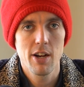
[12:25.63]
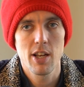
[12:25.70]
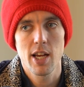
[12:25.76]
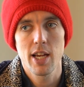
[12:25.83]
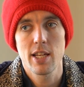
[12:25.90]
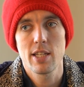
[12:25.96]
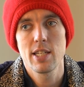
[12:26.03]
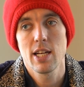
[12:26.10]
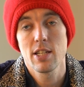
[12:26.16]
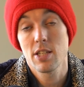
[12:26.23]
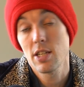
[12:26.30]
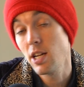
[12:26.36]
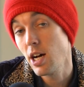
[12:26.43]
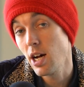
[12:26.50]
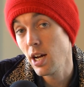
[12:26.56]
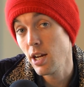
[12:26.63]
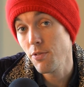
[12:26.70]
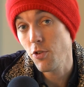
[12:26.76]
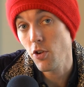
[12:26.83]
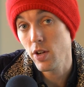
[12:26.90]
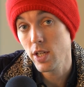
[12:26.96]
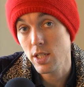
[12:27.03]
like Delta-9,
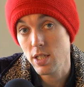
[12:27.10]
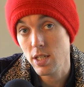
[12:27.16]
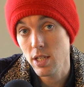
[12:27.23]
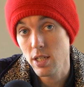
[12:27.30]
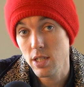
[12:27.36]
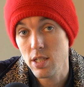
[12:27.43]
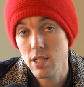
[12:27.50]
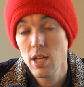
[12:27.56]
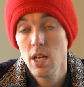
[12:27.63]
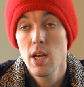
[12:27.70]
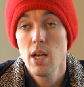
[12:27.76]
for instance,